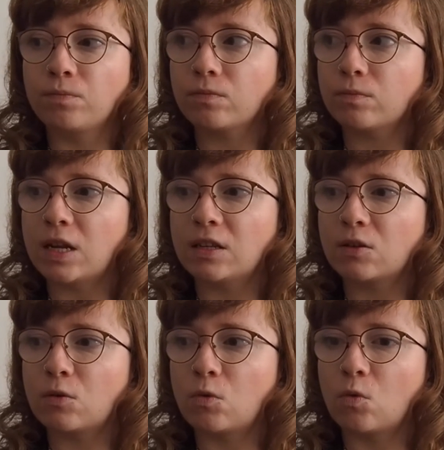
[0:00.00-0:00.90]

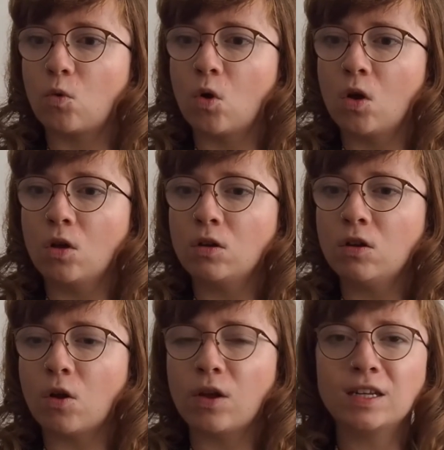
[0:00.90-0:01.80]
political,
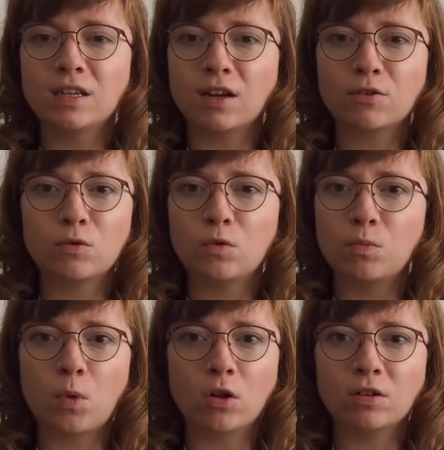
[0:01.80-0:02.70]
international
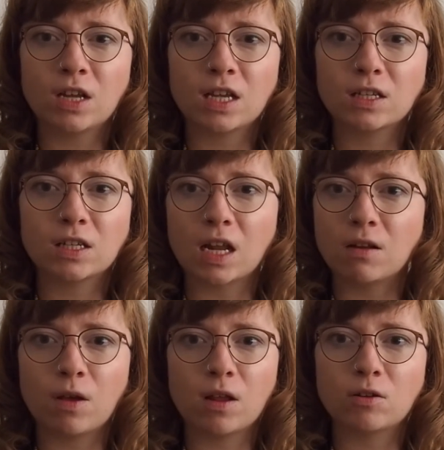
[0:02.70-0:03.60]
politics
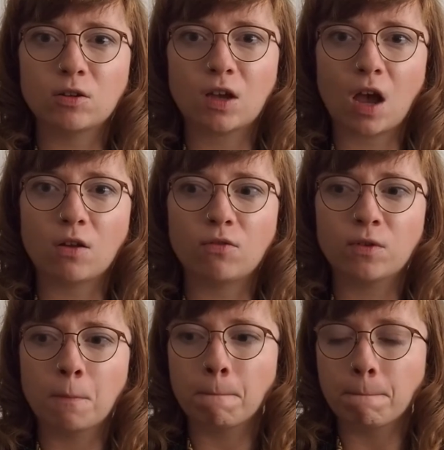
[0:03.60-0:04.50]
and kind
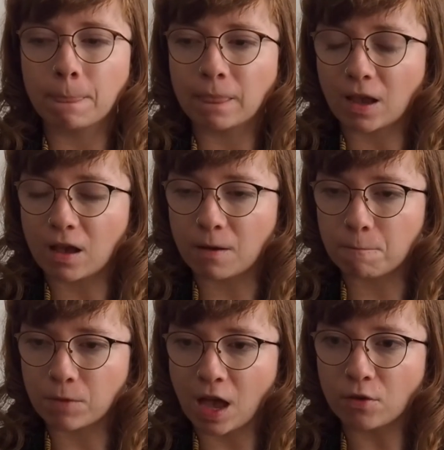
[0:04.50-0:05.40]
of
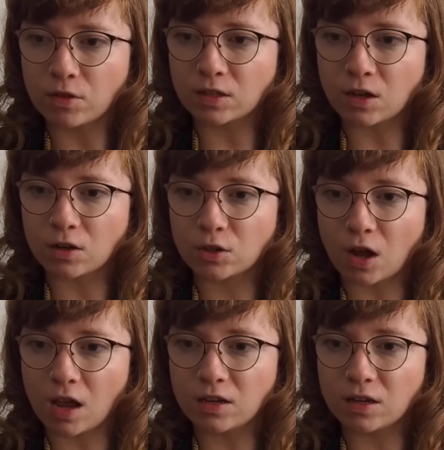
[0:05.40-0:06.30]
how things are
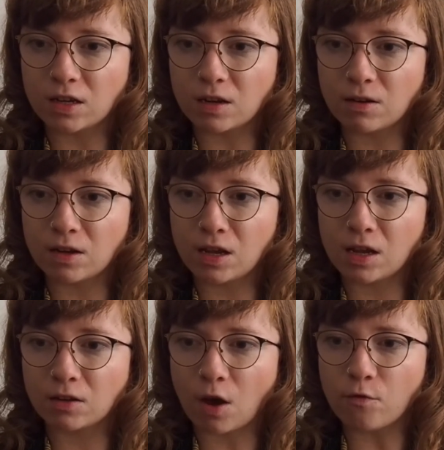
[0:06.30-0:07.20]
decided in
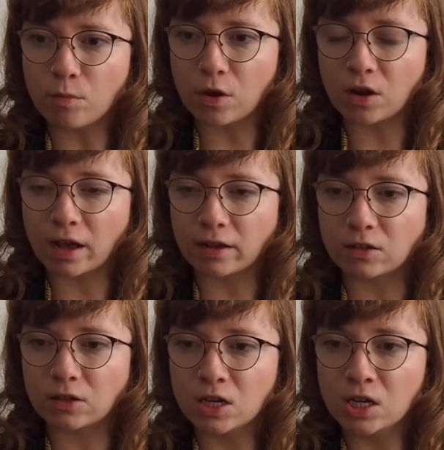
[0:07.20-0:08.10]
government, and
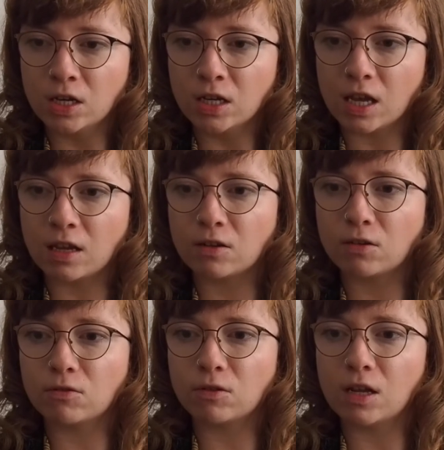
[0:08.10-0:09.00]
it
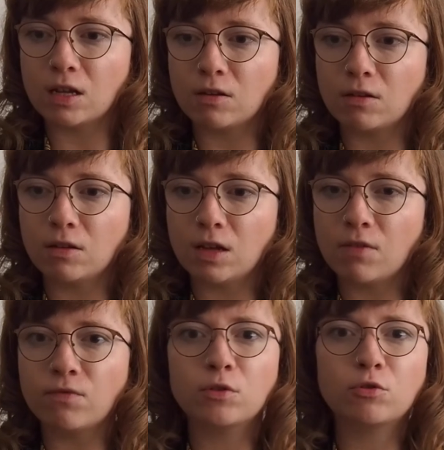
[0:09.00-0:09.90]

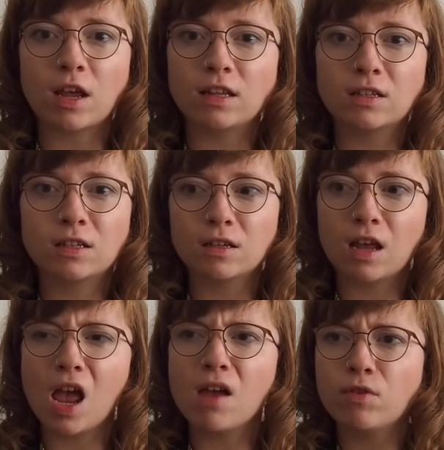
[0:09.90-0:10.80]
infiltrates
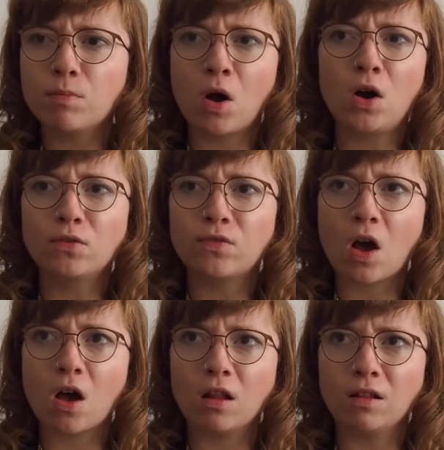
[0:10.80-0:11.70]
every part of
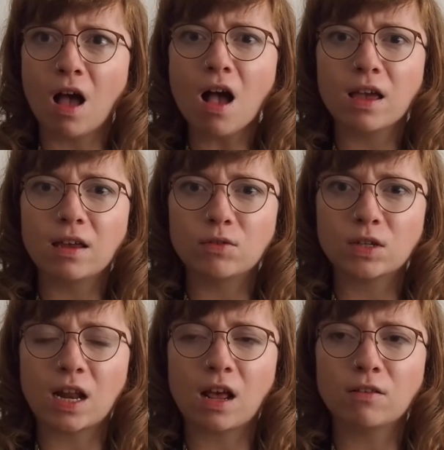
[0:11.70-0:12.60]
our lives.
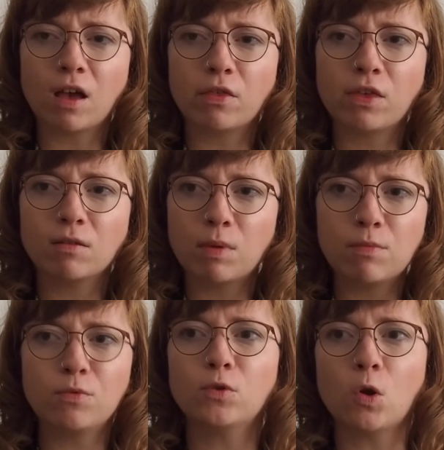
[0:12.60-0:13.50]
And I think
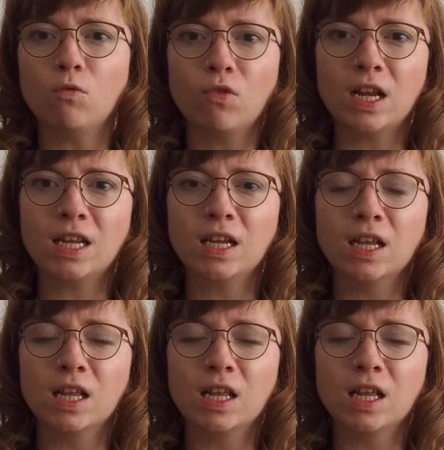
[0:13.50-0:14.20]
people don't really